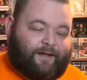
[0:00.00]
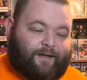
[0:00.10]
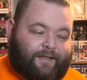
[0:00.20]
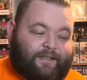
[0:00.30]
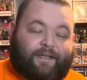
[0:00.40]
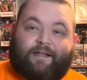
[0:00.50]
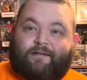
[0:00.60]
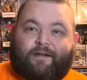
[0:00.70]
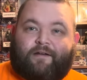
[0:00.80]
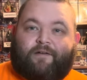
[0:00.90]
He's like,
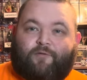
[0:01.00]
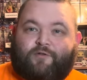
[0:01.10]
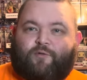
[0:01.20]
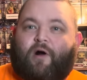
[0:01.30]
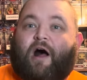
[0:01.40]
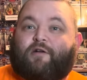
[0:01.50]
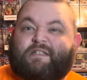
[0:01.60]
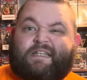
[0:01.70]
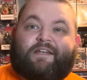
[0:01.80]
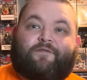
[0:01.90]
and every once in a while I'll
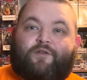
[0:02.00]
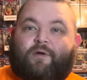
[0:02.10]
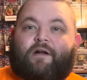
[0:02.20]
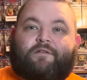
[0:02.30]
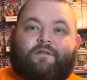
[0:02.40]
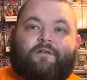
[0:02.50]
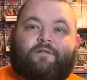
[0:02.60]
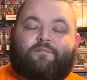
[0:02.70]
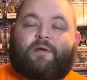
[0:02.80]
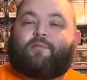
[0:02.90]
send a few out to
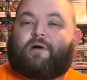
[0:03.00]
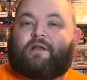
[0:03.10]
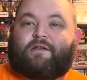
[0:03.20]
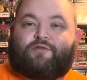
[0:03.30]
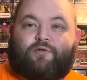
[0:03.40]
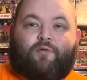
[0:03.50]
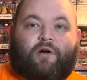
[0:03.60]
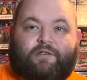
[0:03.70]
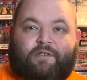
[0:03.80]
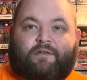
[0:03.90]
people I enjoy
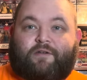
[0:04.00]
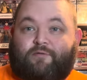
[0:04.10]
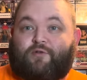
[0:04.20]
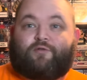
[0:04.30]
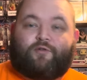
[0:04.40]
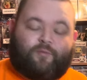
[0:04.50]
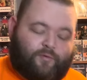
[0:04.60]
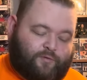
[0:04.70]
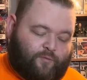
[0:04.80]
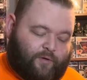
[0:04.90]
watching, you know,
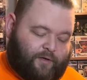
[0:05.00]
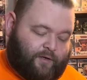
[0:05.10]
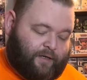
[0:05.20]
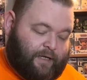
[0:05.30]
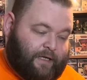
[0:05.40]
YouTubers and whatnot.